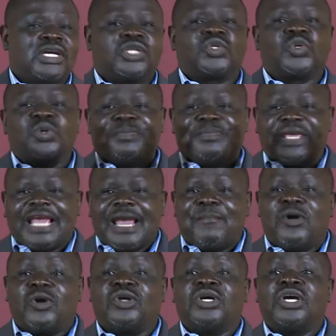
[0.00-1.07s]
to be
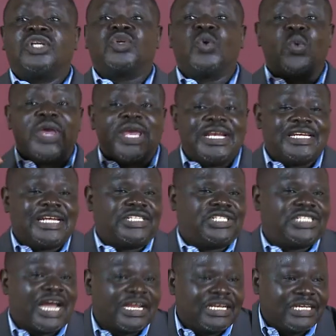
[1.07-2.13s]
able to win the
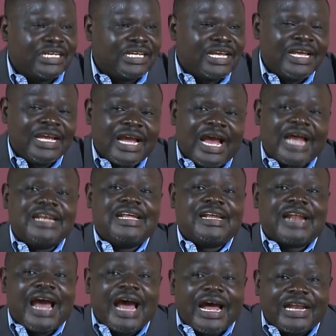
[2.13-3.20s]
journey and the
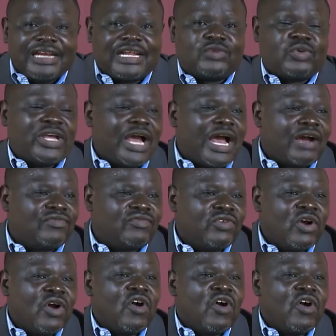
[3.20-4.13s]
run that we have